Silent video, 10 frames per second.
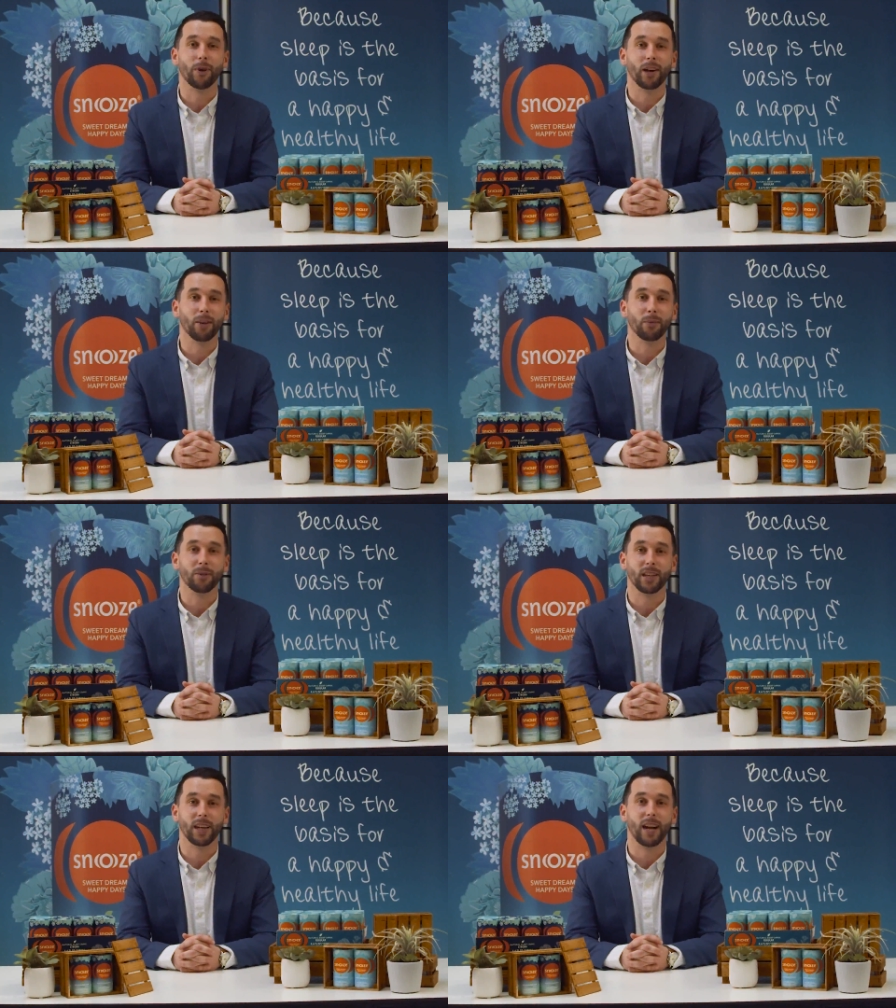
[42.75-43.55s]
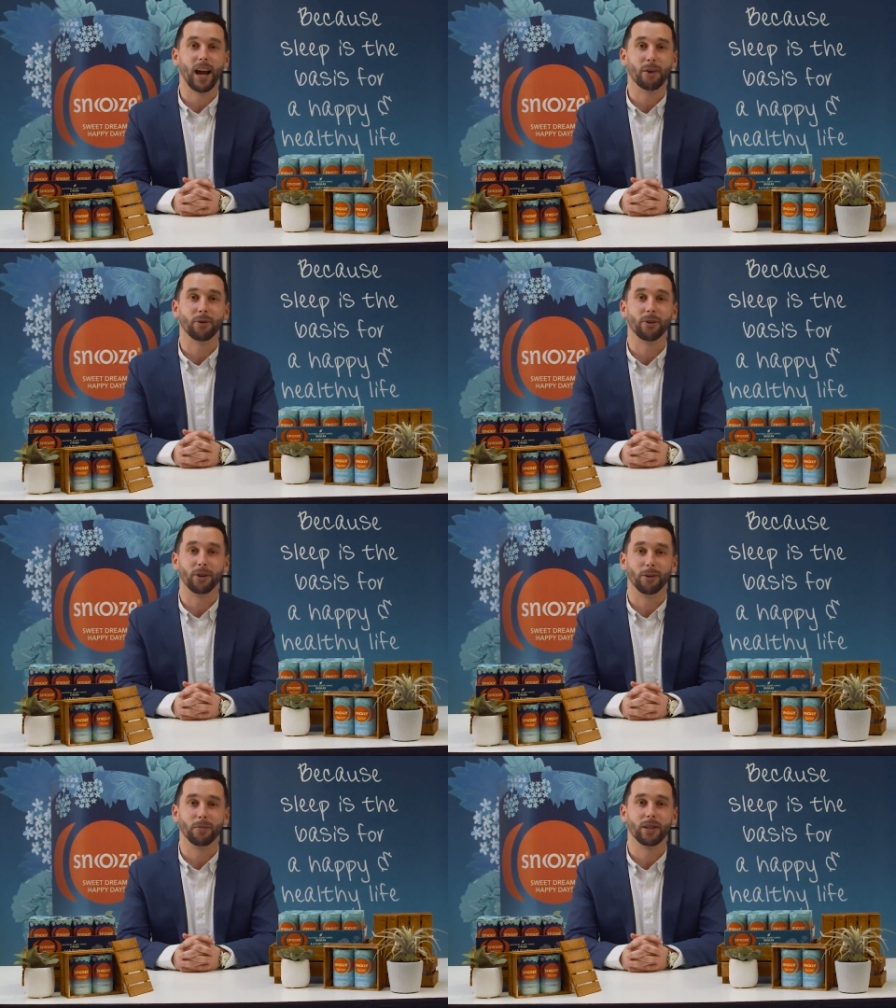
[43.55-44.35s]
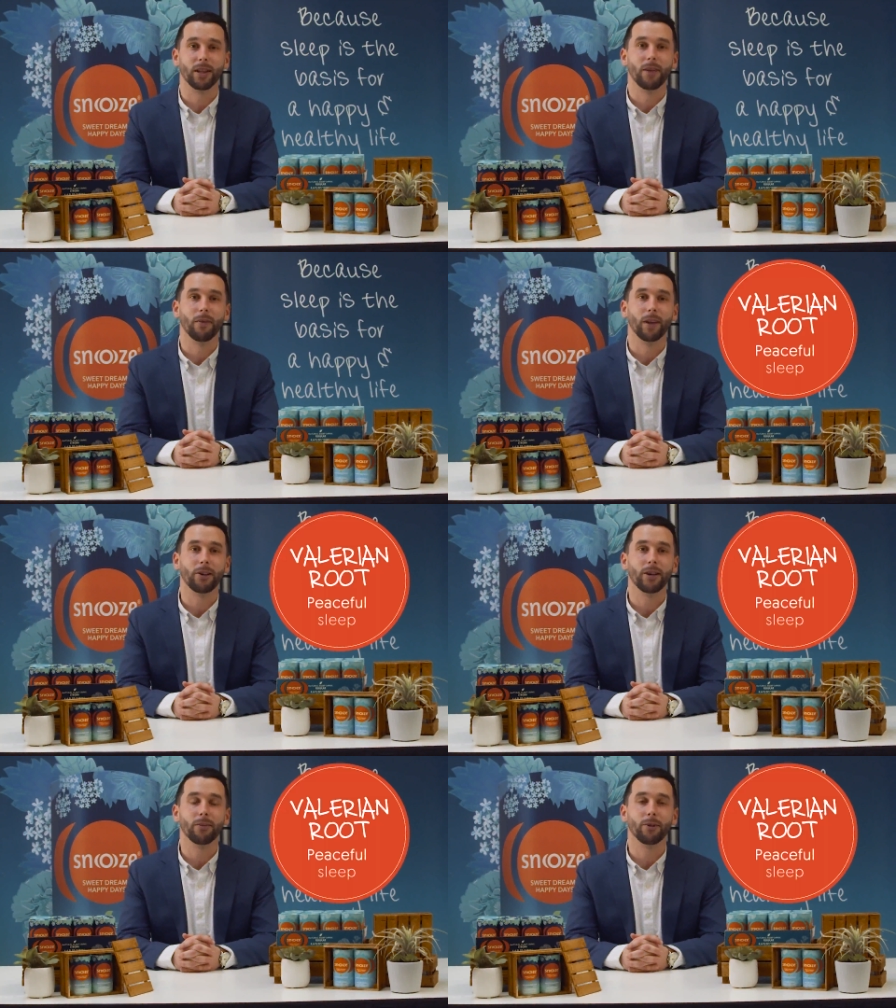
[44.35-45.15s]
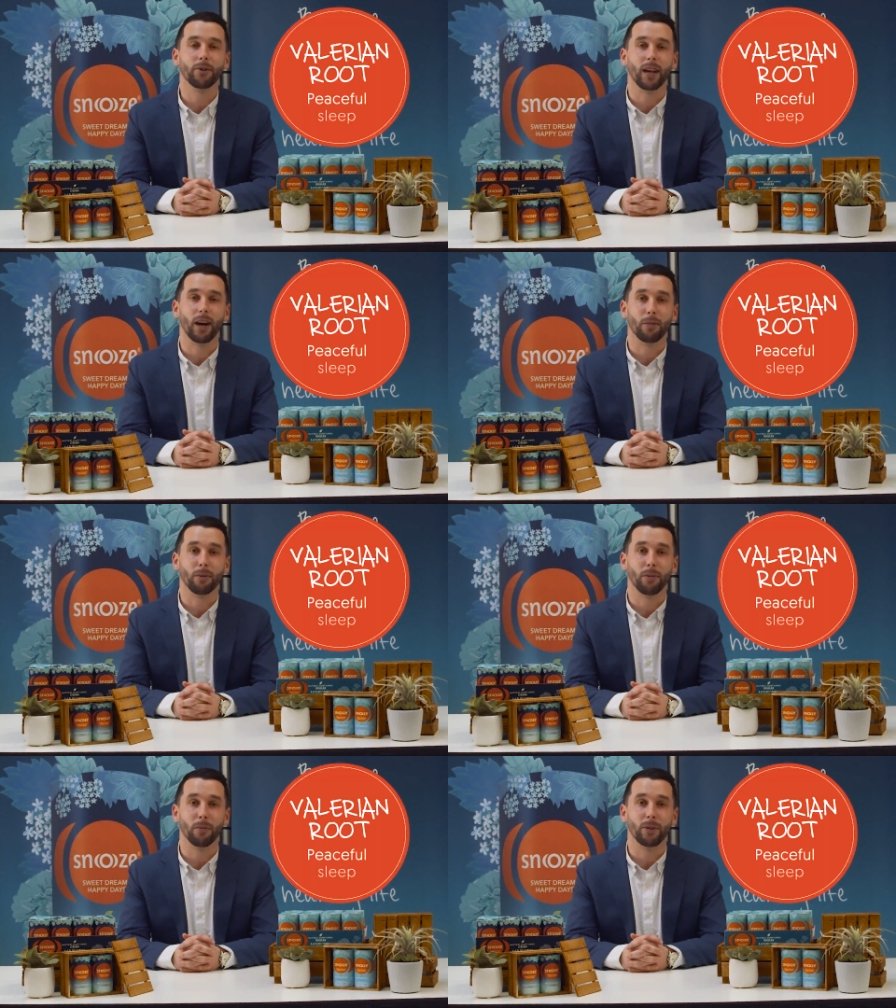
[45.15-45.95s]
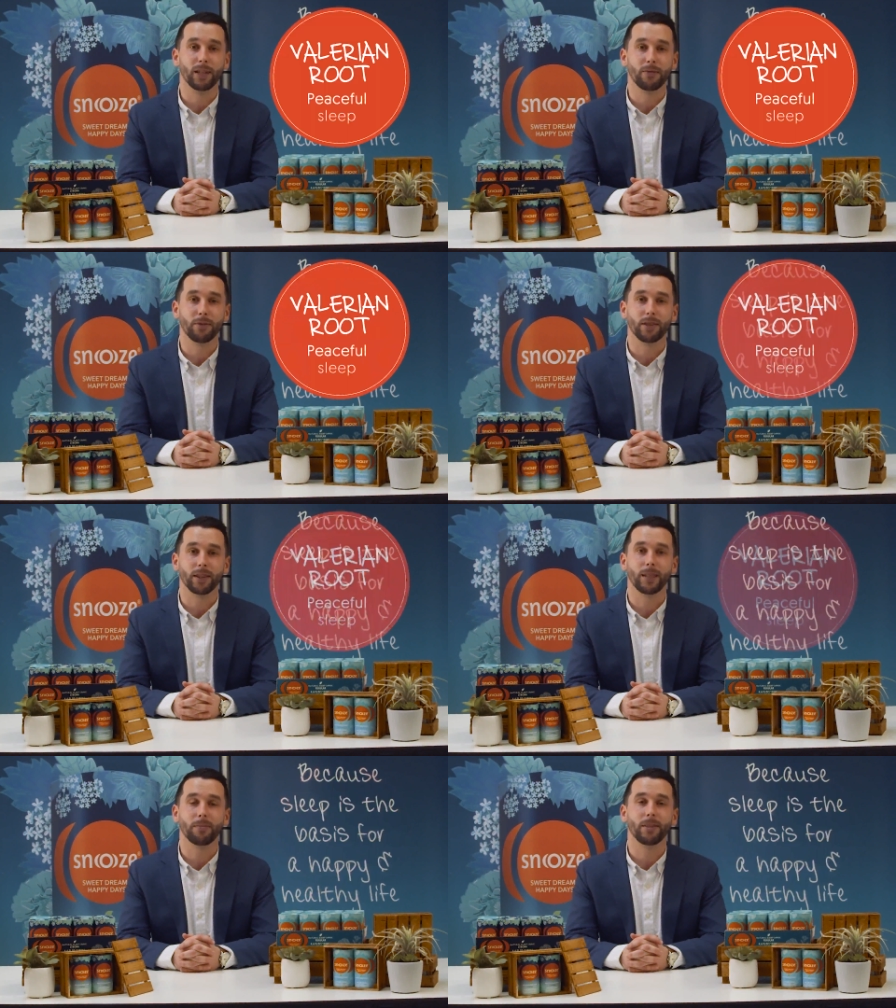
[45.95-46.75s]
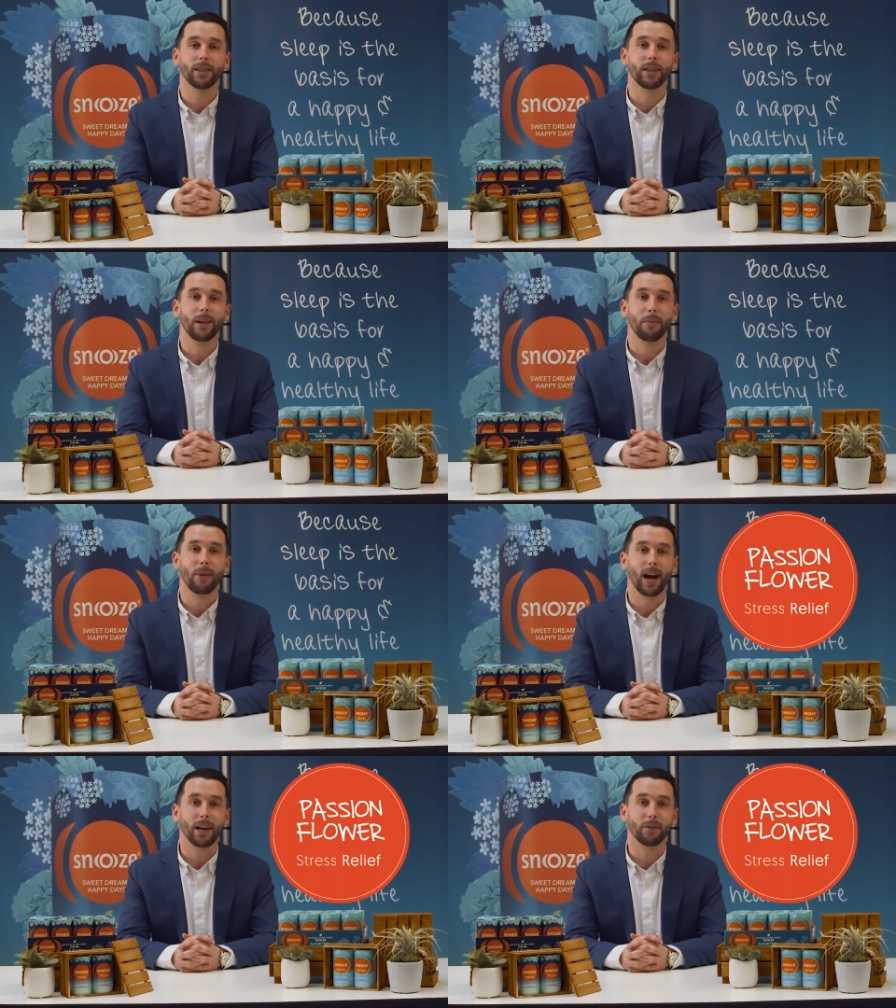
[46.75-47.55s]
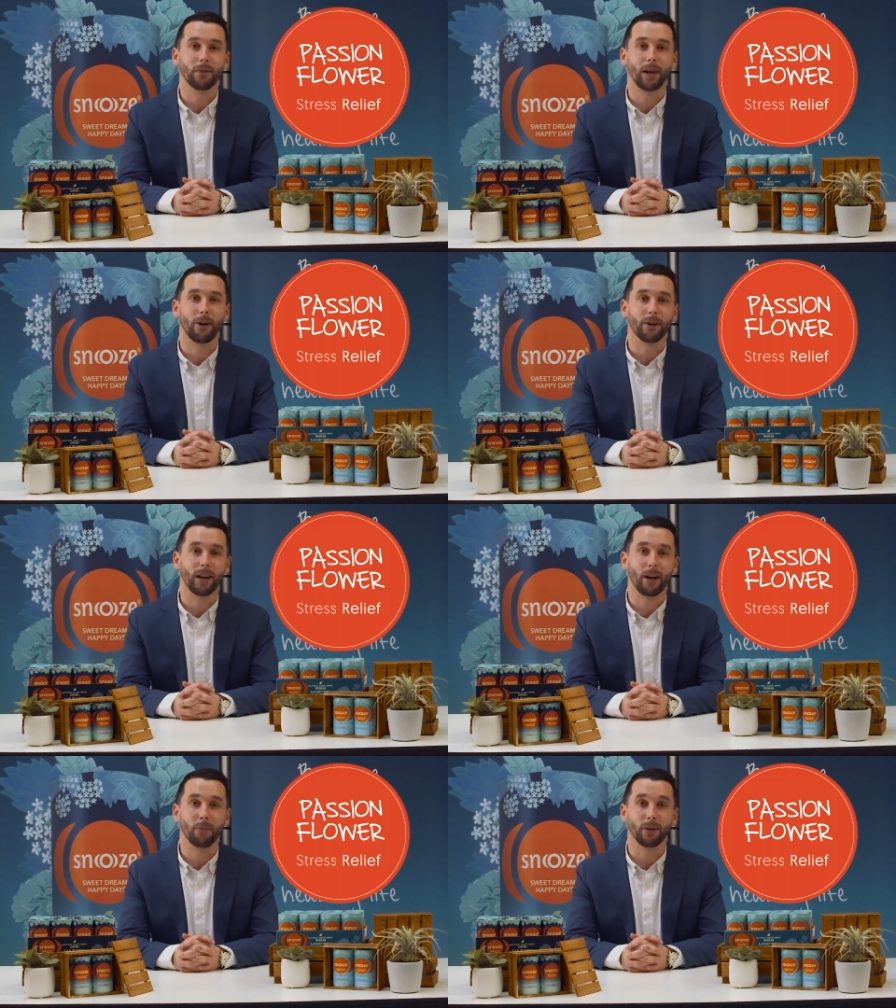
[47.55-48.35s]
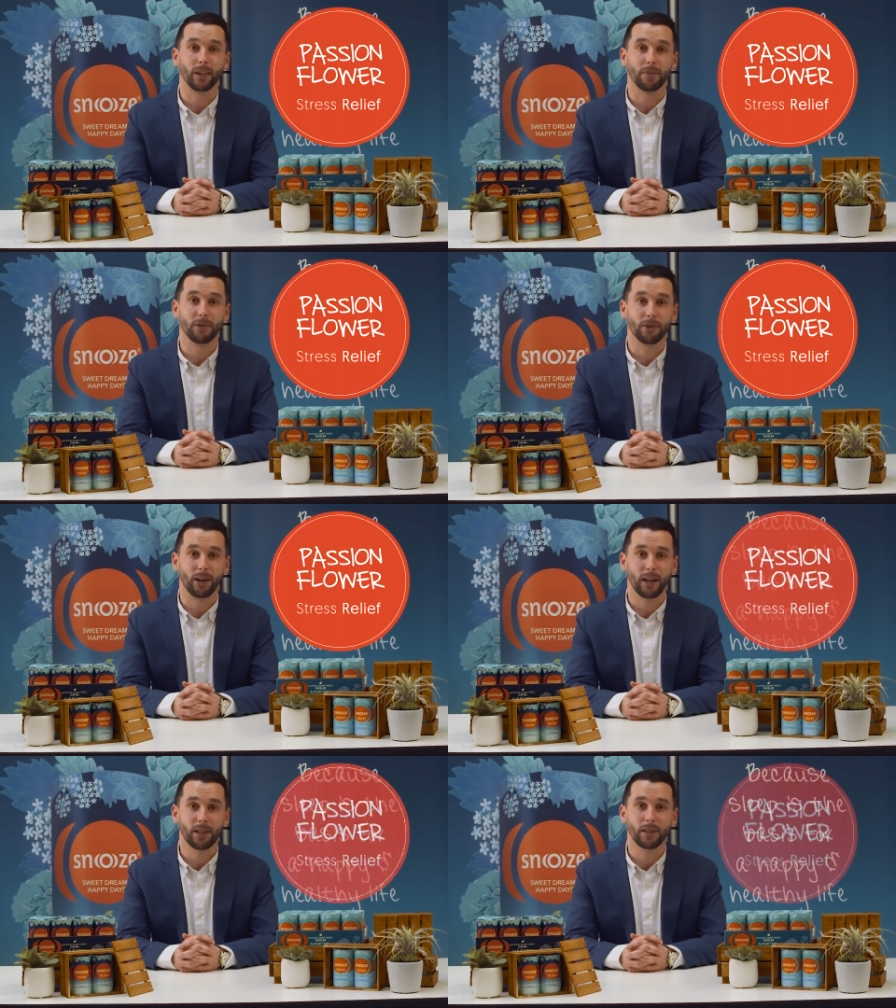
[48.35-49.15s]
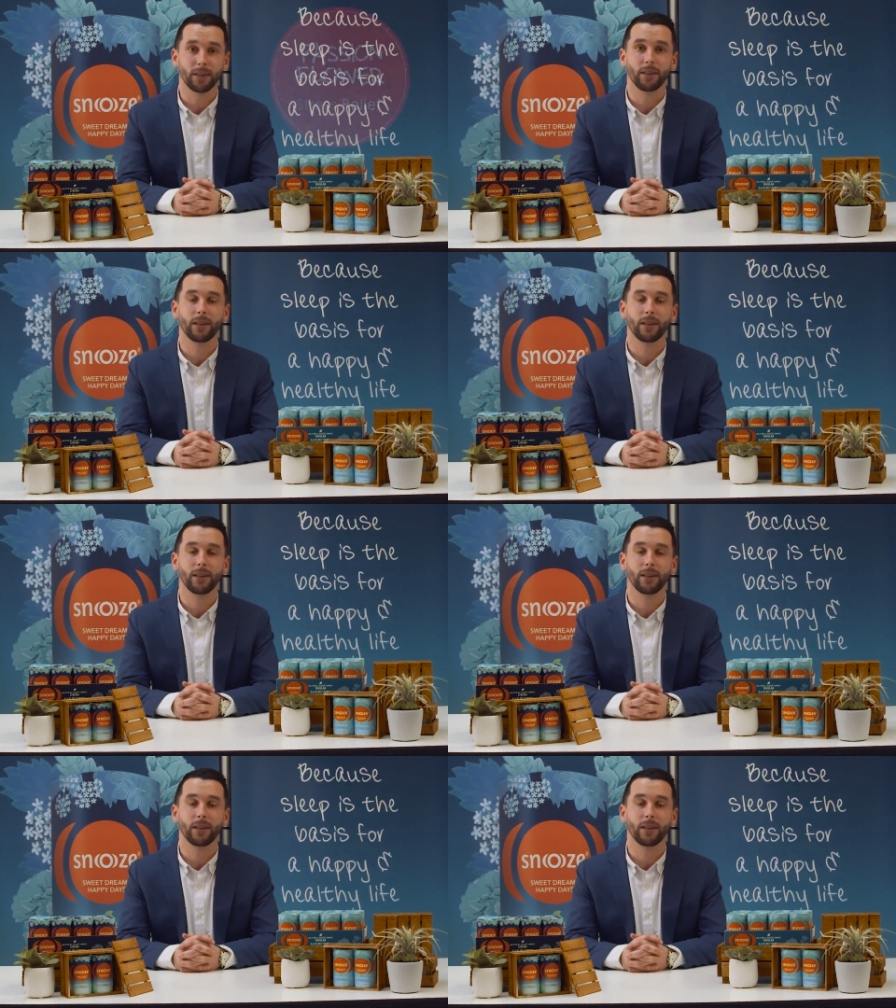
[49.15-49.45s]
100% natural herbs valerian root to help promote peaceful sleep, passion flower to help relieve stress,